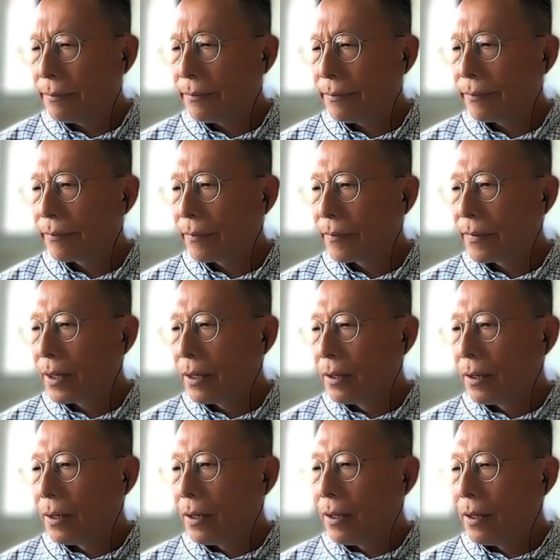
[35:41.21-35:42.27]
um, mm.
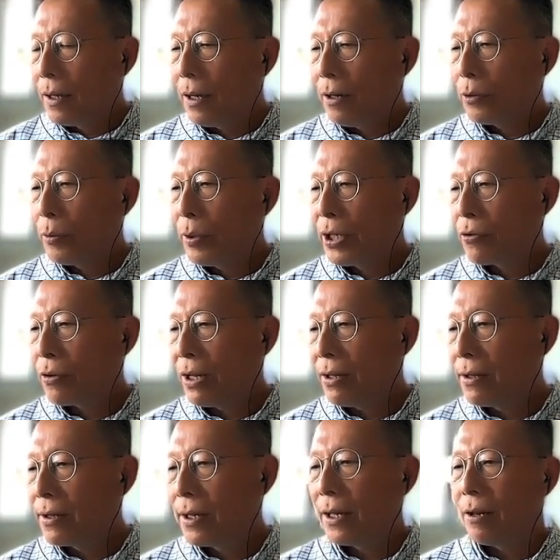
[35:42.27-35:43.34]
how do we
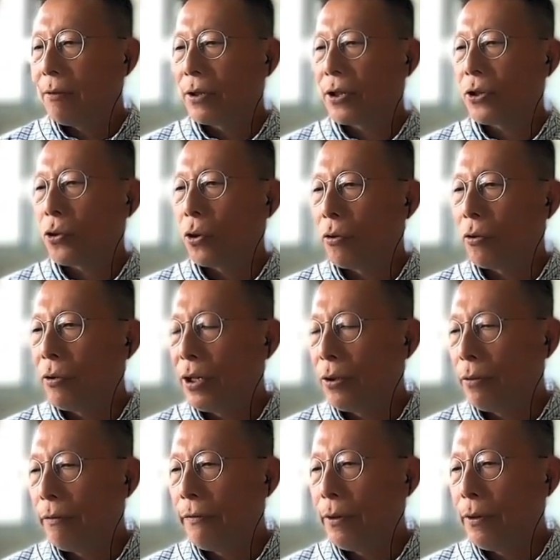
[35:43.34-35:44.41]
transit our
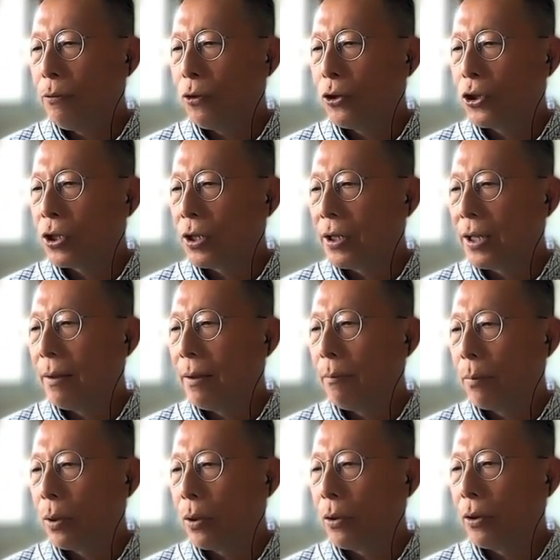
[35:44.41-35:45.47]
story to future
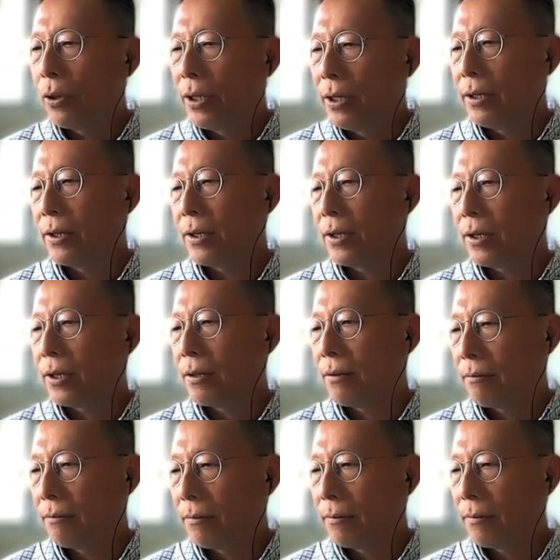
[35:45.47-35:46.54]
employers